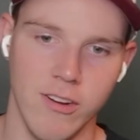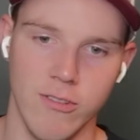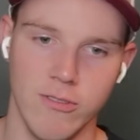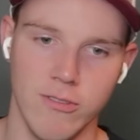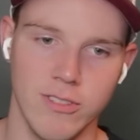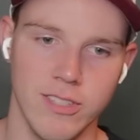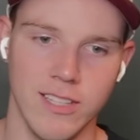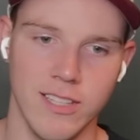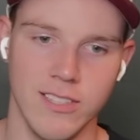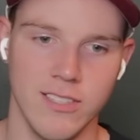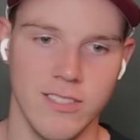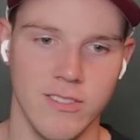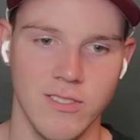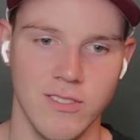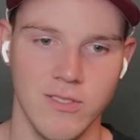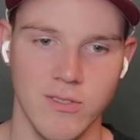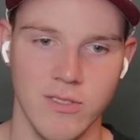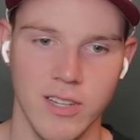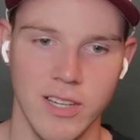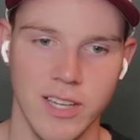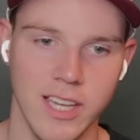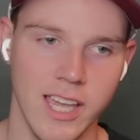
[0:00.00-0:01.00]
since
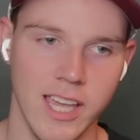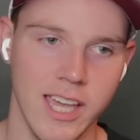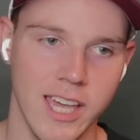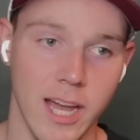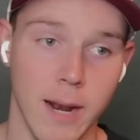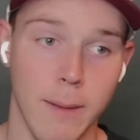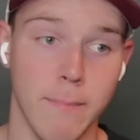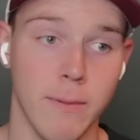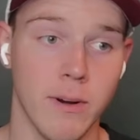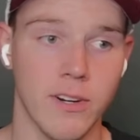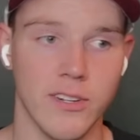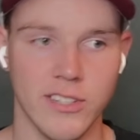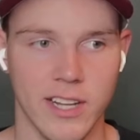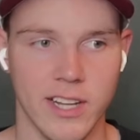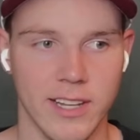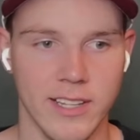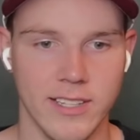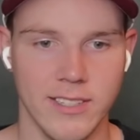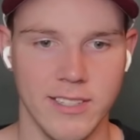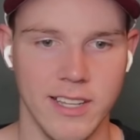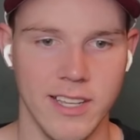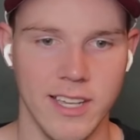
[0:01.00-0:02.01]
he kind of burst
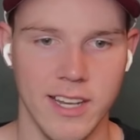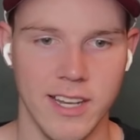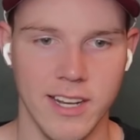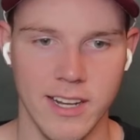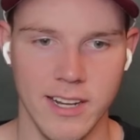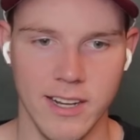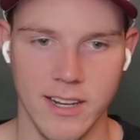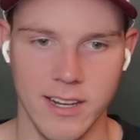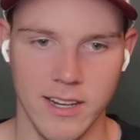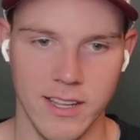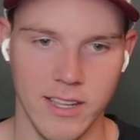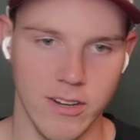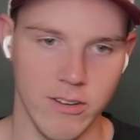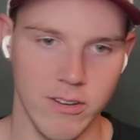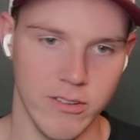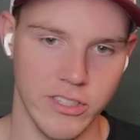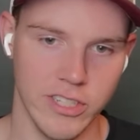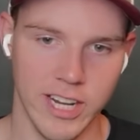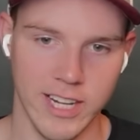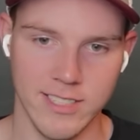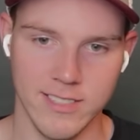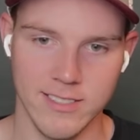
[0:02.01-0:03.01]
onto the scene getting,
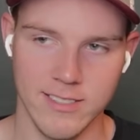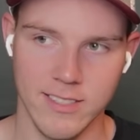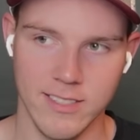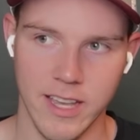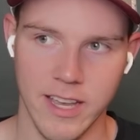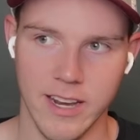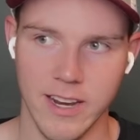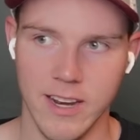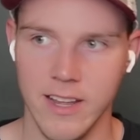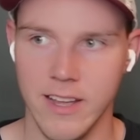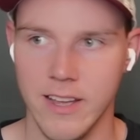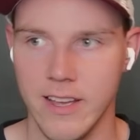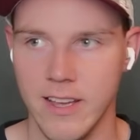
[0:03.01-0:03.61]
Jackson State,